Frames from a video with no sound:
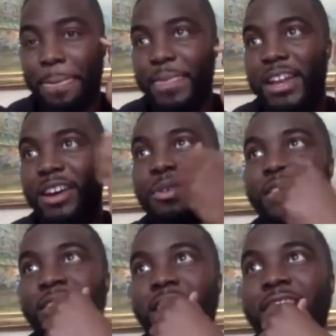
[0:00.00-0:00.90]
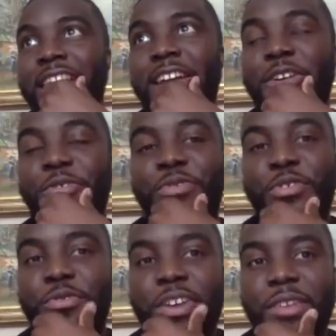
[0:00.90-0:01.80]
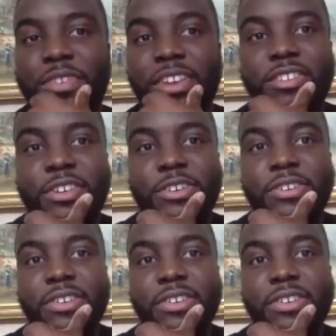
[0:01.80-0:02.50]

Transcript: I want to say like 4 or 5 years ago,